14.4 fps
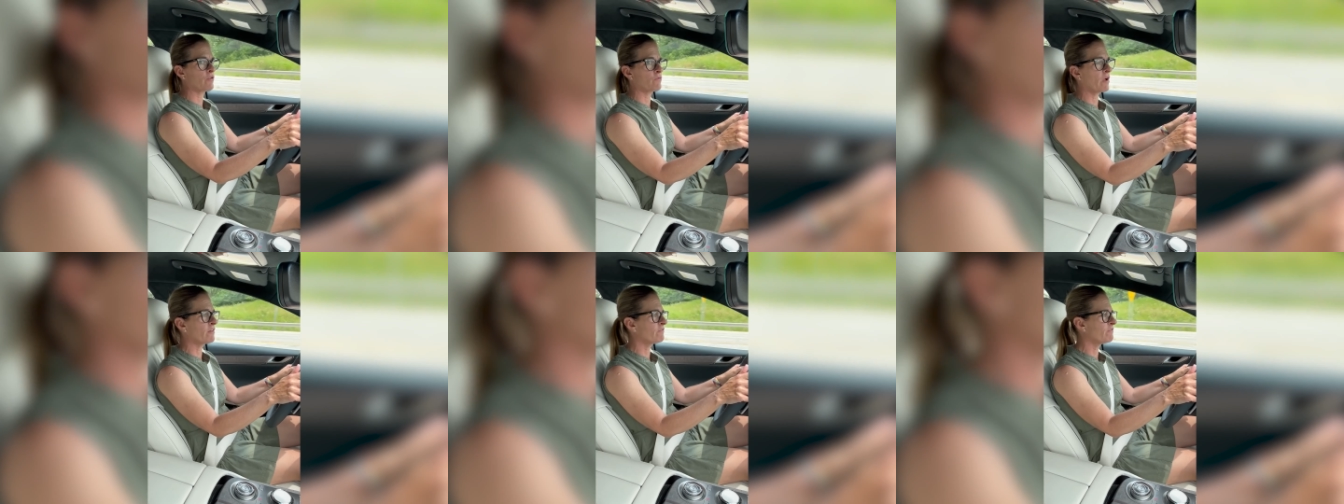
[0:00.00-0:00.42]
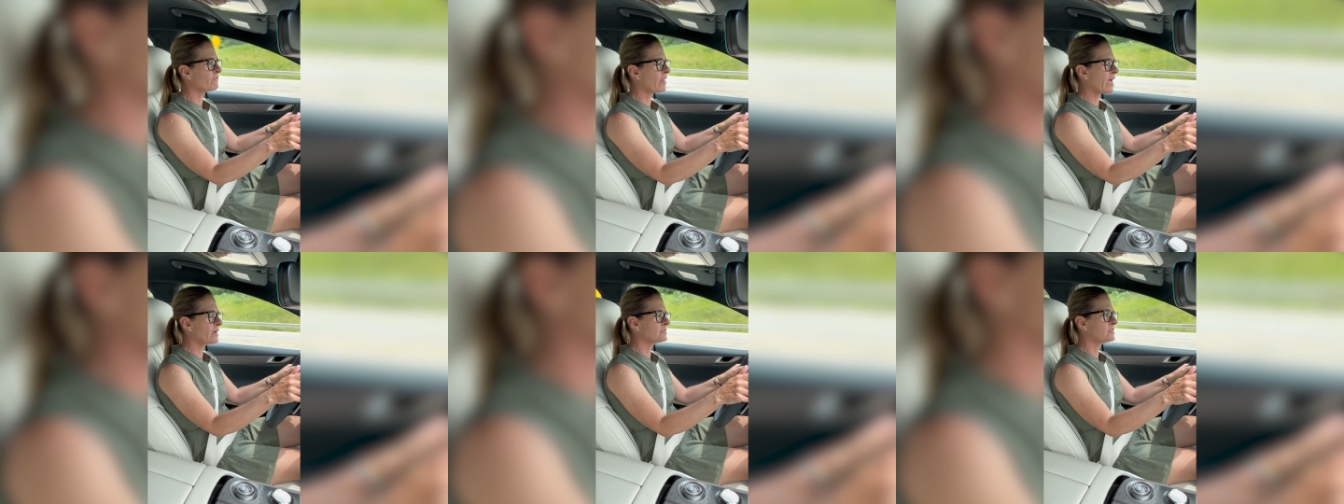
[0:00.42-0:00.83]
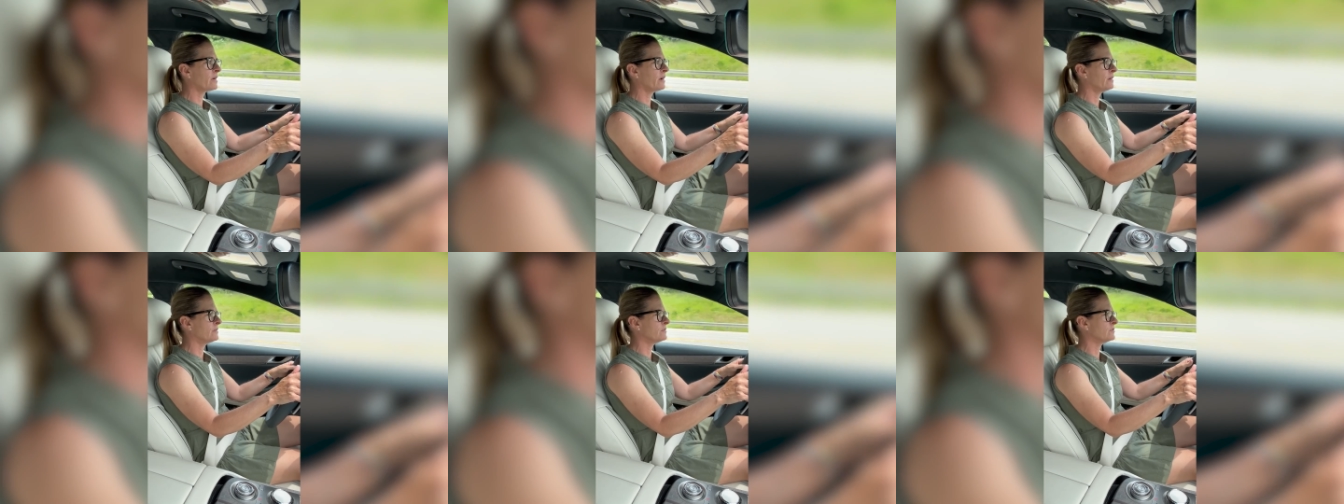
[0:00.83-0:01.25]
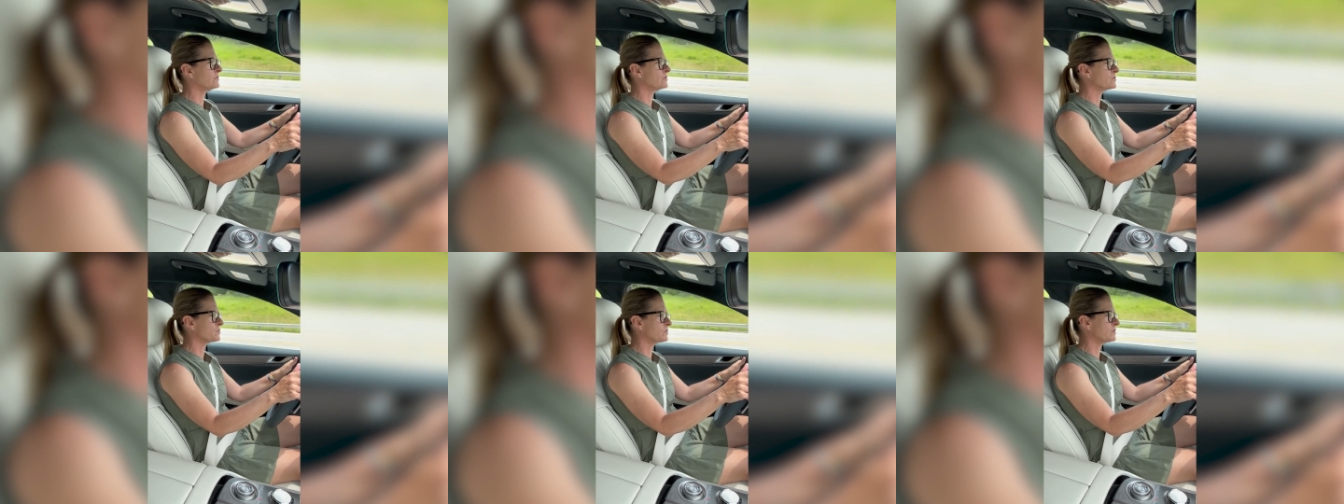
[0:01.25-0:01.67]
run flat
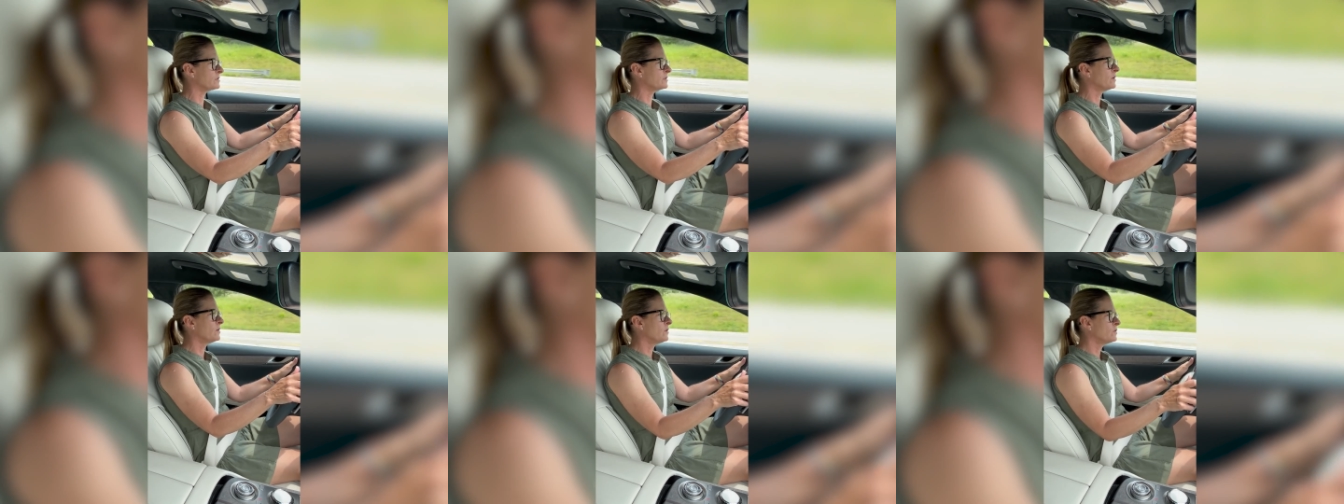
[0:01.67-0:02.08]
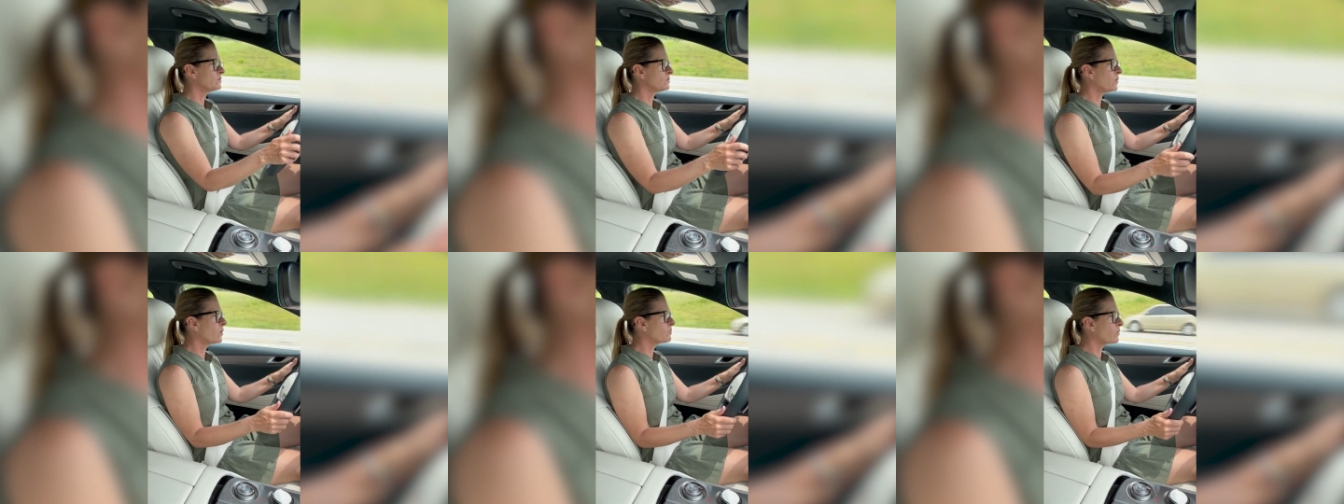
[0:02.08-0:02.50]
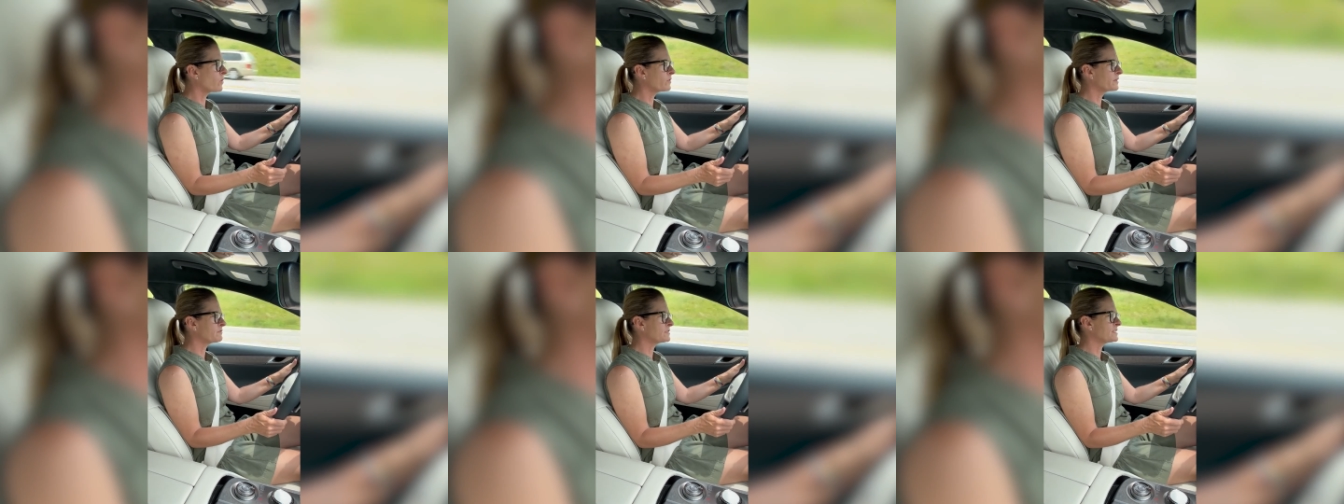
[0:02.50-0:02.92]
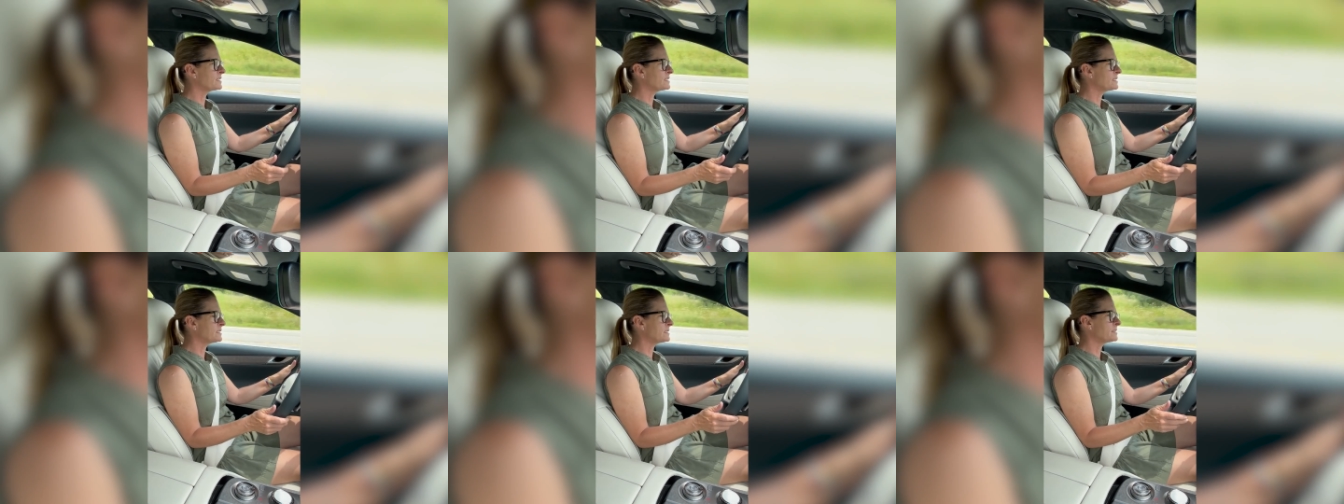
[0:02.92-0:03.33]
tires or low rolling
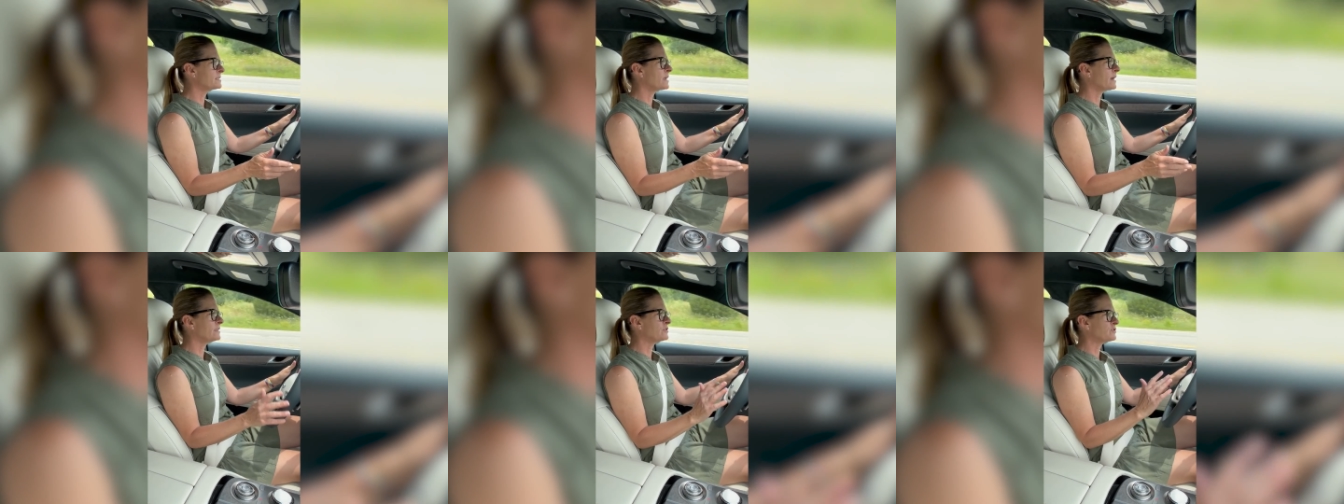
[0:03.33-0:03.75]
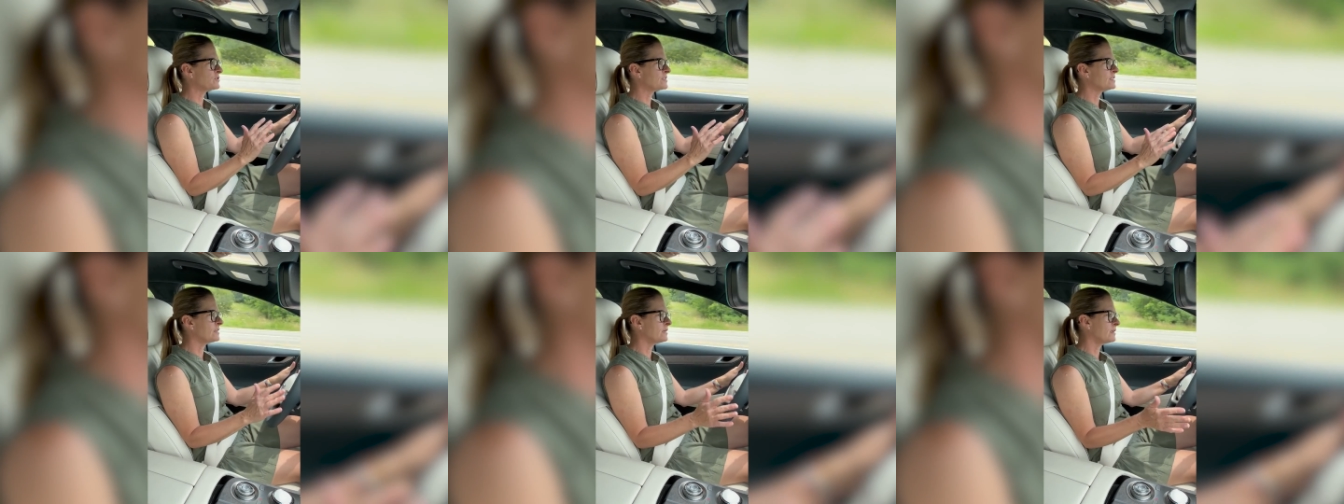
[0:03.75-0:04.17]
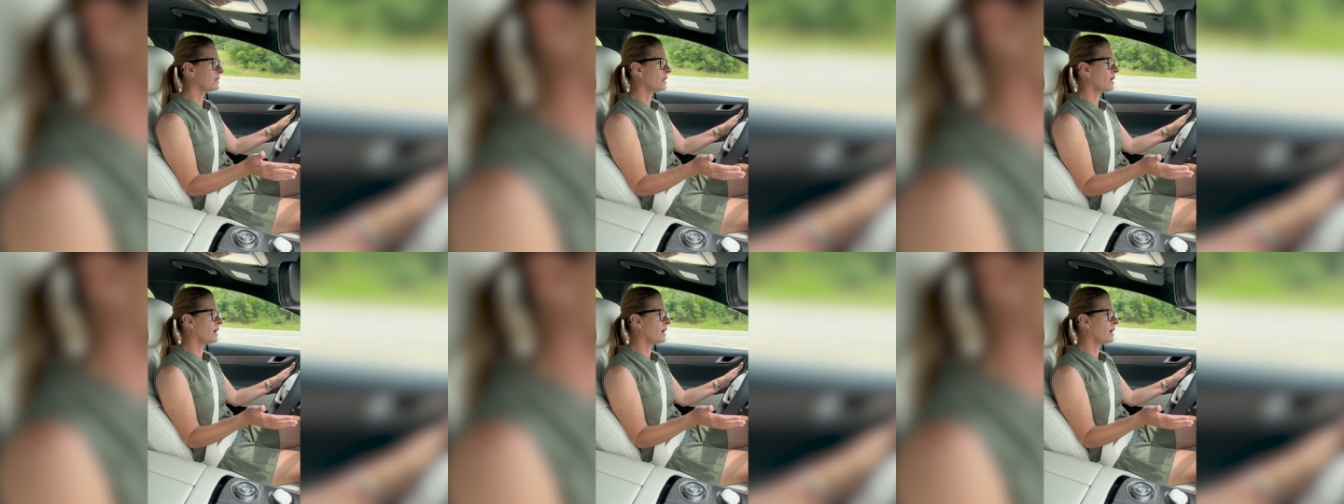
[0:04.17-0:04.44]
resistance tires that